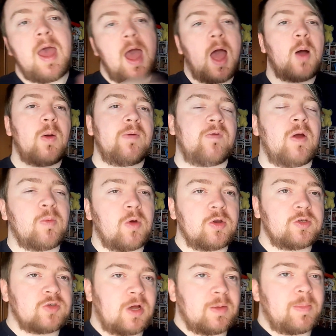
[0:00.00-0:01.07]
However, I'm going to
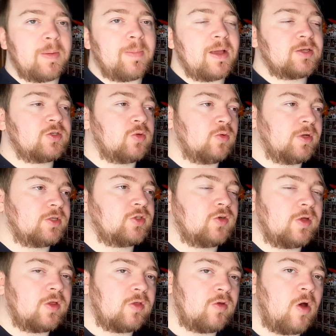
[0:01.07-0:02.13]
try my best to
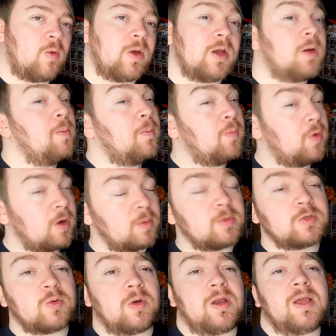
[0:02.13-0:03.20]
literally throw in pretty
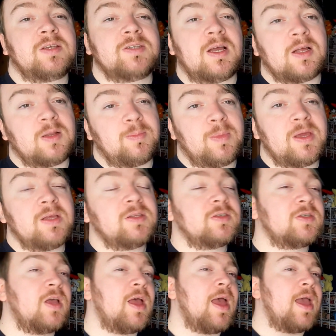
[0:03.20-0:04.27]
much what it exactly means,